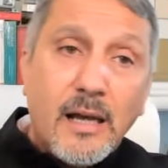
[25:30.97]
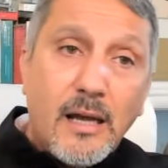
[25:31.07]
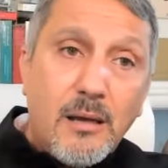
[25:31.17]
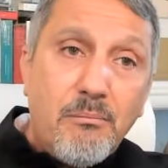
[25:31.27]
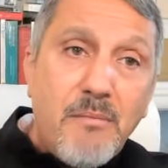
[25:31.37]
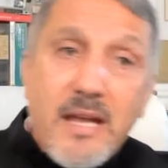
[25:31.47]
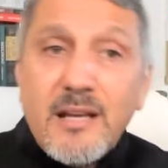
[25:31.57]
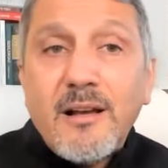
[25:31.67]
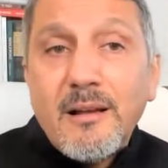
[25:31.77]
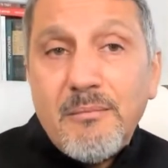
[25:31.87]

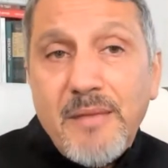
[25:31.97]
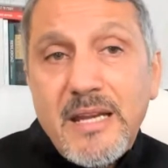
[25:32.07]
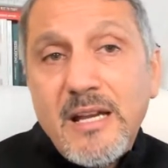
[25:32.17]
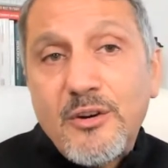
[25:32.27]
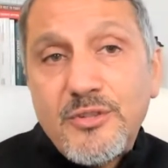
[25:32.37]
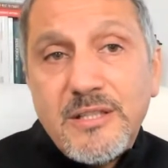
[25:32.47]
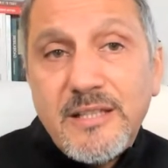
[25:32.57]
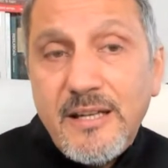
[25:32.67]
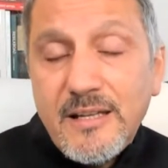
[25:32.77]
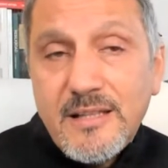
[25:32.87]
Many
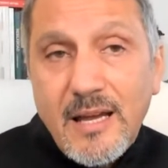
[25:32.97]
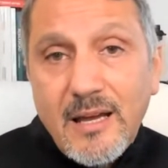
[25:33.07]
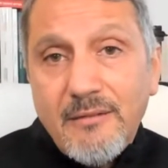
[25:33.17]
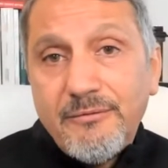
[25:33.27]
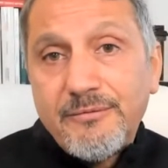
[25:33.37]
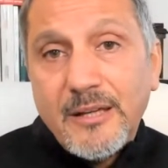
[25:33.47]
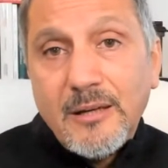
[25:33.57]
Argentinians have